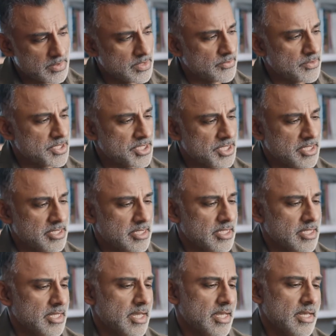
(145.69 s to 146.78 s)

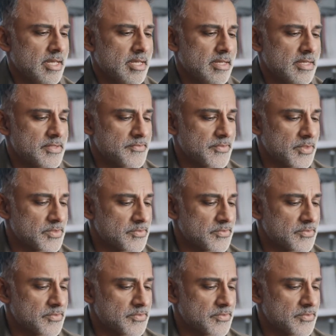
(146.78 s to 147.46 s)
rigidity feels